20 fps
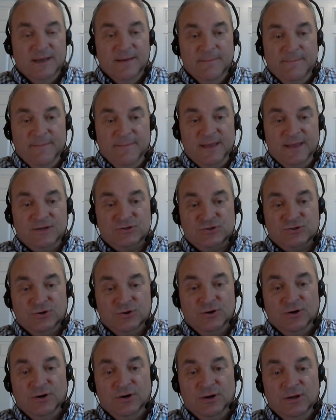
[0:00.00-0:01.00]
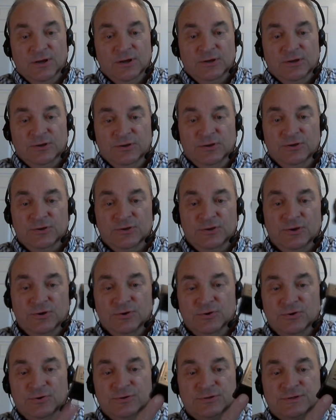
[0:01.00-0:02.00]
Make sure you
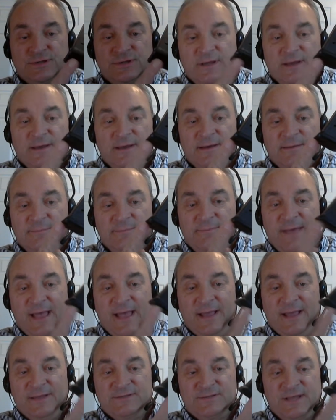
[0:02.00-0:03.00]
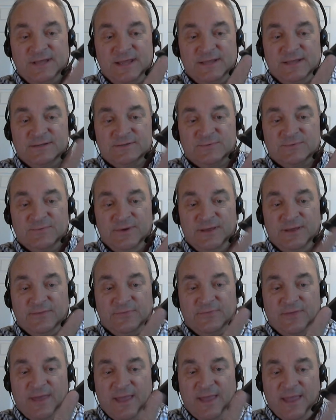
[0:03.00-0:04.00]
use magazines
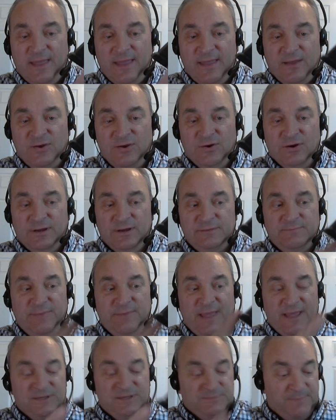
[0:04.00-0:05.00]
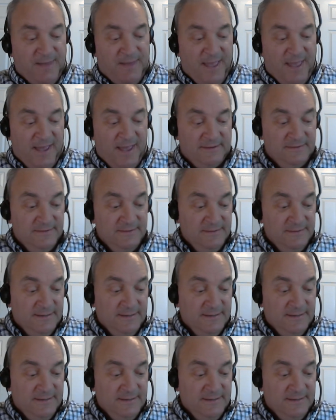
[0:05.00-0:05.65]
with a good base pad.